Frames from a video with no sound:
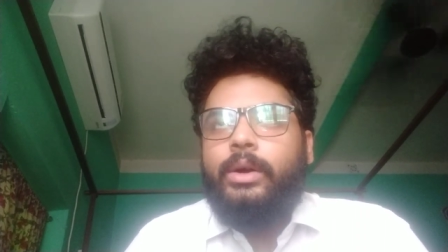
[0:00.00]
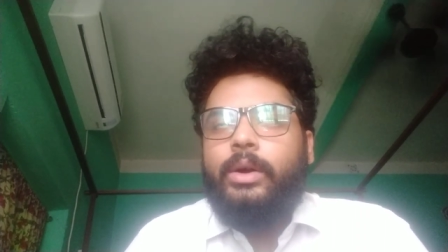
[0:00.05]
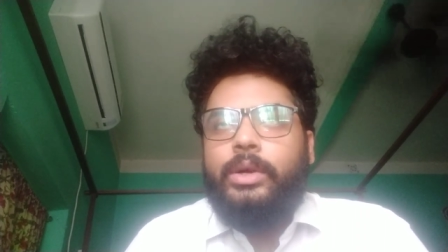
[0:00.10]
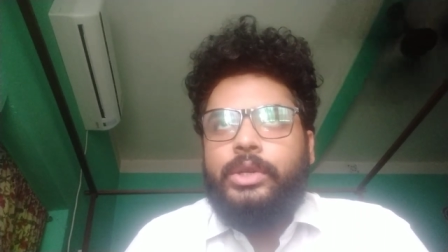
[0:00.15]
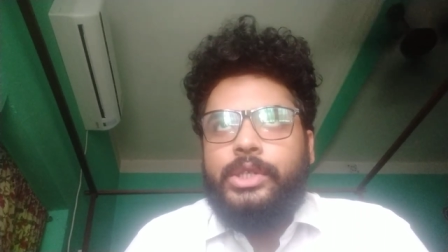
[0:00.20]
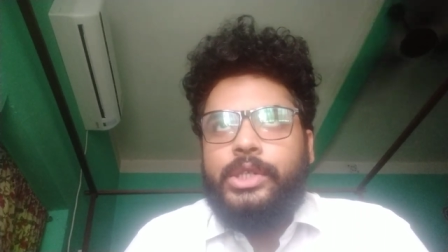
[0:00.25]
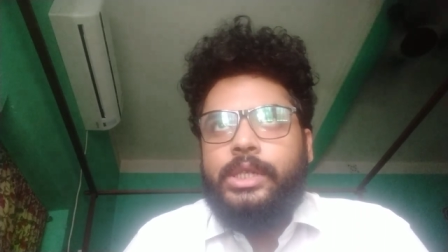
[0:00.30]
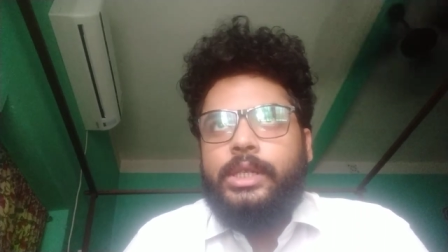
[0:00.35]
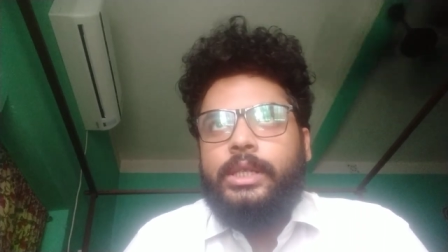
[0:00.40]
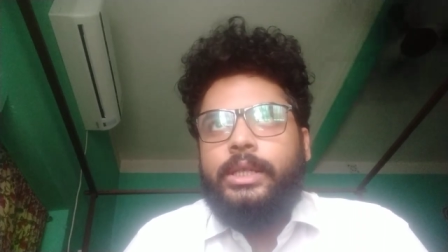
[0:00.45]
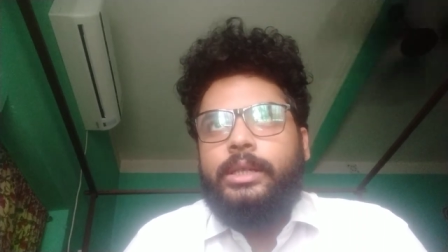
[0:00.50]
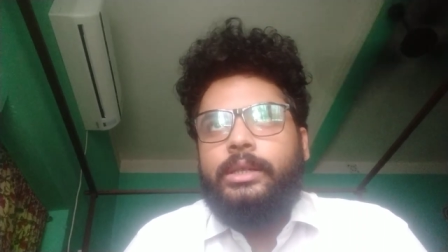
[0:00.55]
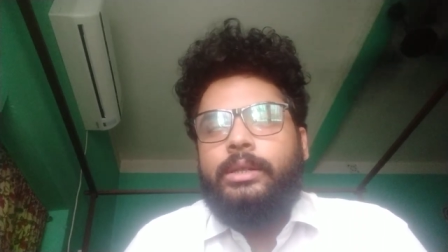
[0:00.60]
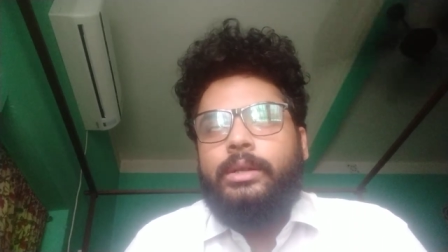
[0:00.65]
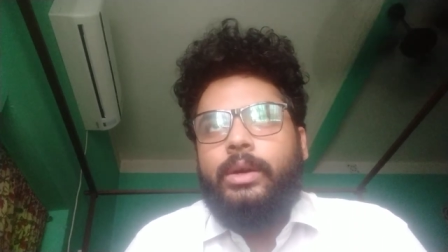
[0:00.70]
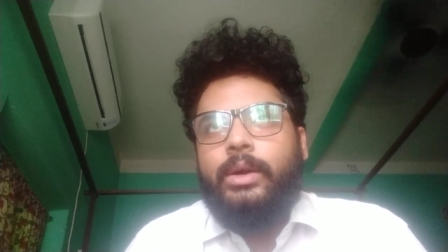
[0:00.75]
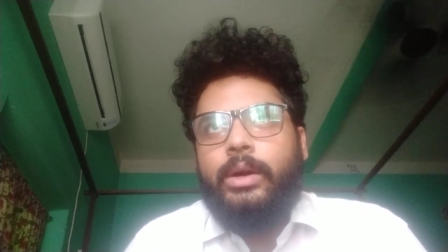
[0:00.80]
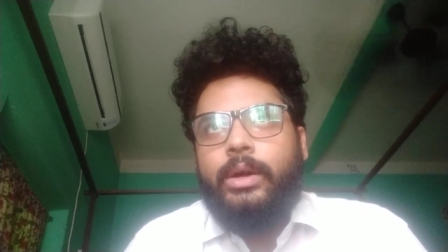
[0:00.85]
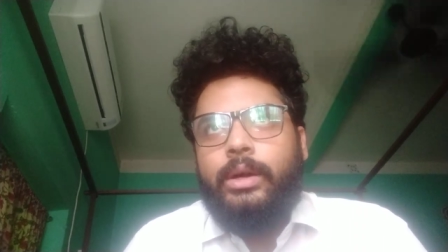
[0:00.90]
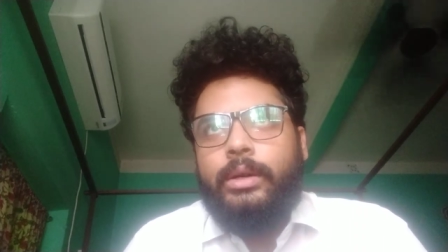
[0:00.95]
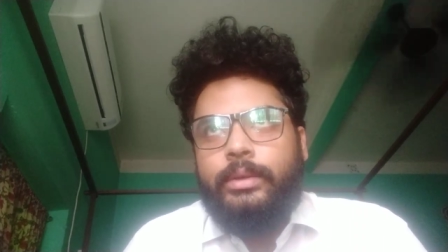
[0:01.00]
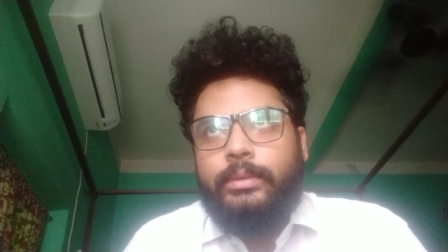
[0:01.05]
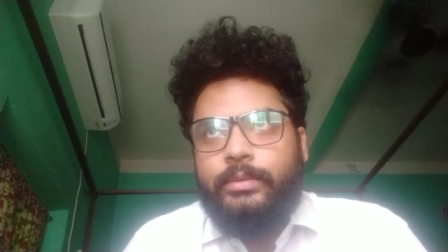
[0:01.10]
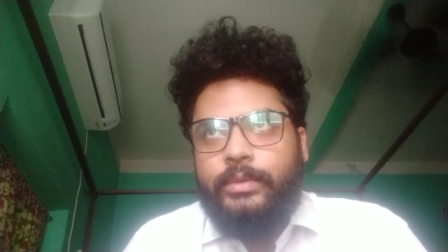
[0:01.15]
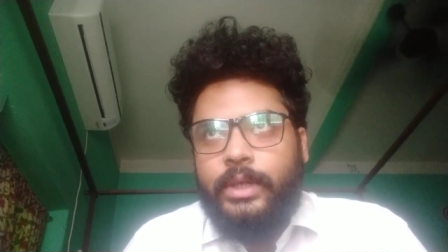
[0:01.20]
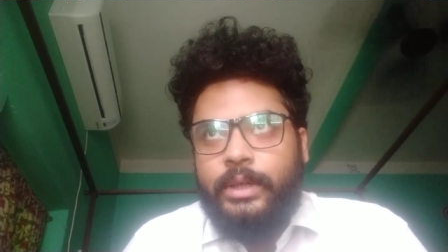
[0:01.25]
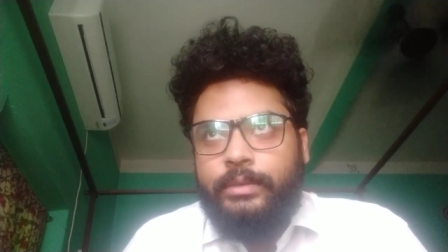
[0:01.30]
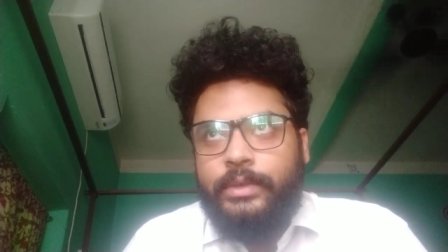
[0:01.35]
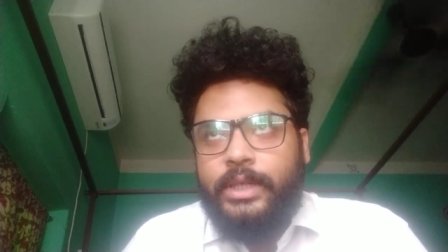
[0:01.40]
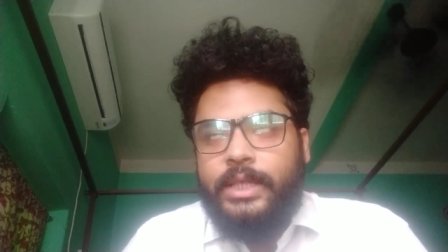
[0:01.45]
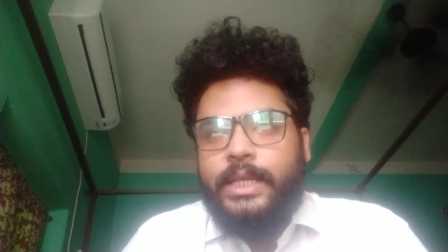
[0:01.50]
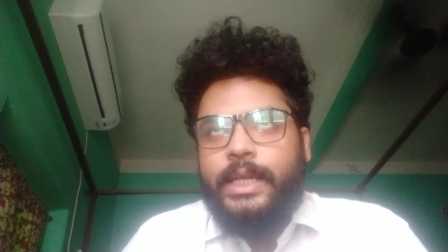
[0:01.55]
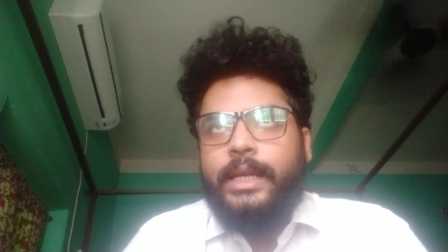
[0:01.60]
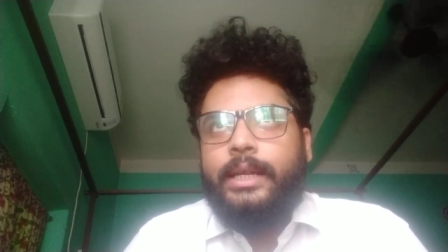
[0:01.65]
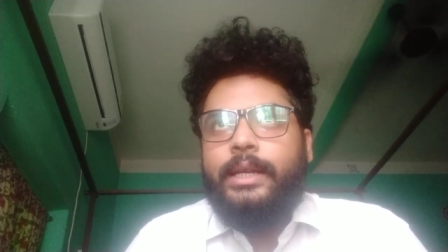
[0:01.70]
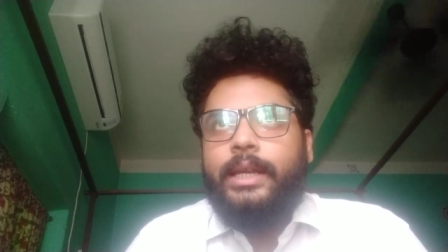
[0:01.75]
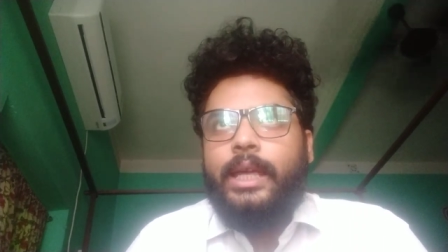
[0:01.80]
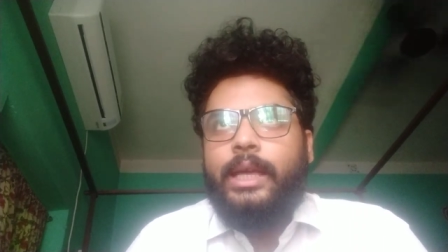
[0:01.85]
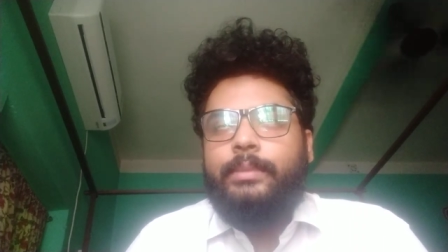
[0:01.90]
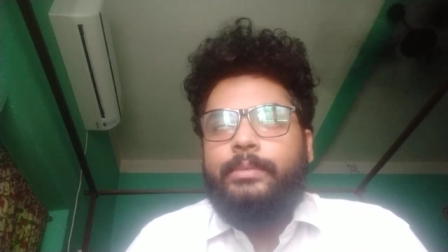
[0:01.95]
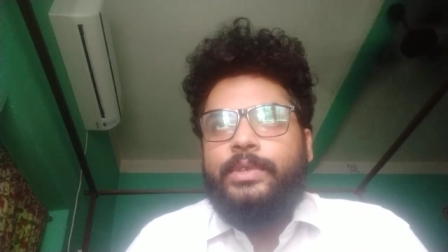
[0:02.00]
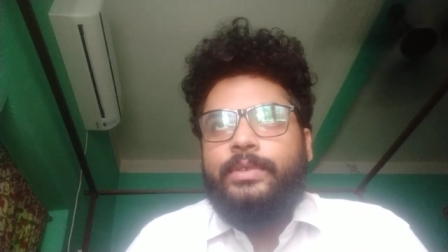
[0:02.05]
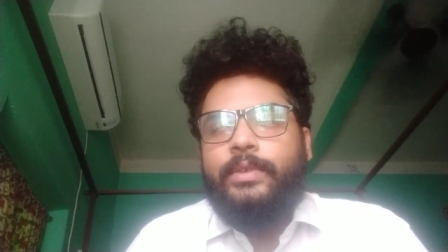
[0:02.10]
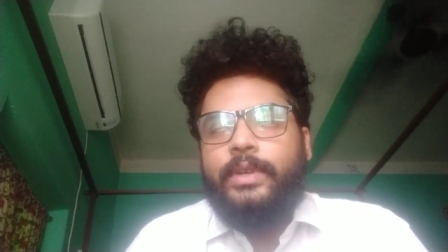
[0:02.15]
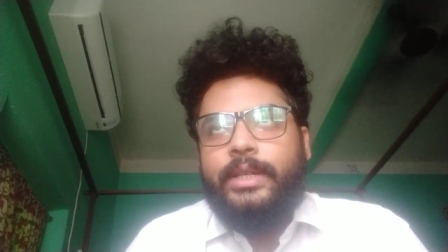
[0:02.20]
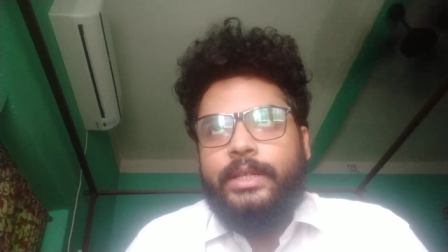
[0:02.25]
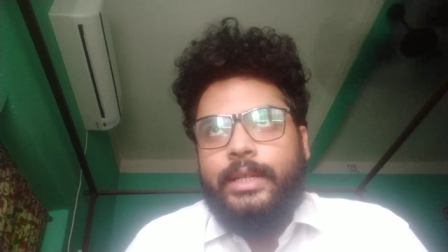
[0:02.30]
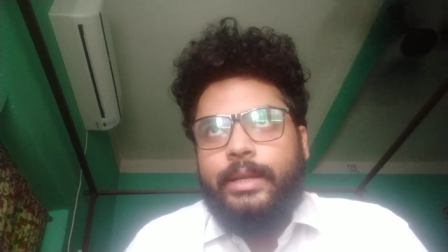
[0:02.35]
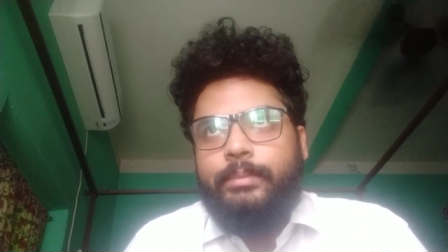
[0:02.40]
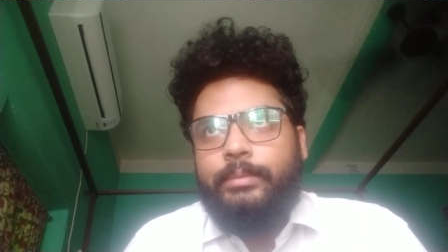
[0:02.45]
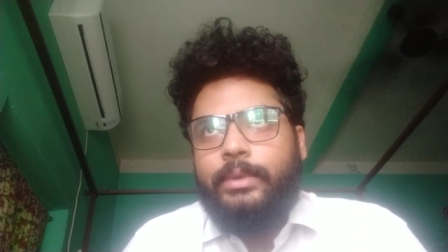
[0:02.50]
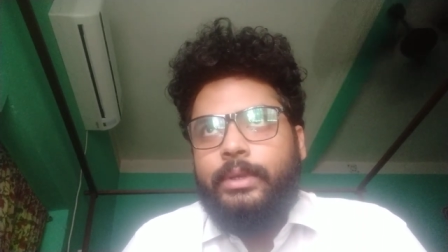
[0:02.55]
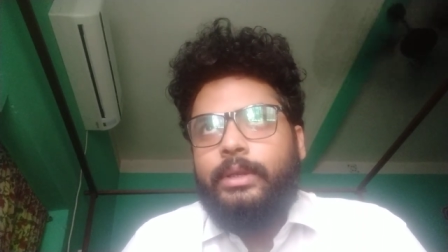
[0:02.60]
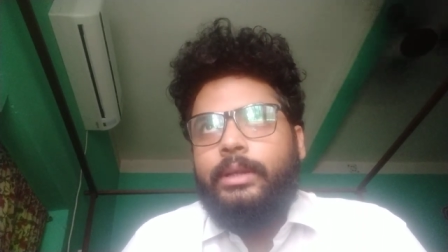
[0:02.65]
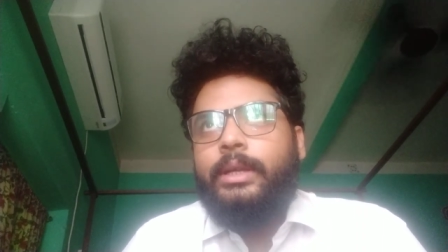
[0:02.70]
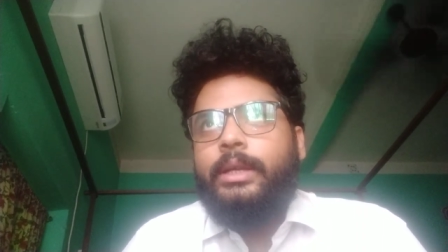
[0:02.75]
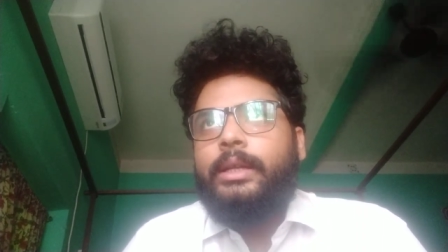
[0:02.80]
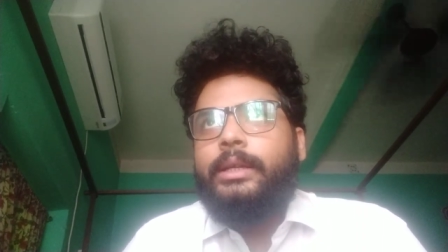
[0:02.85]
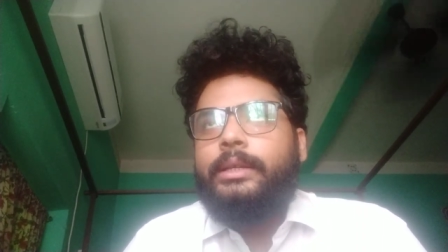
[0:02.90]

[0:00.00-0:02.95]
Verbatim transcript: or she or we, we take names, for example,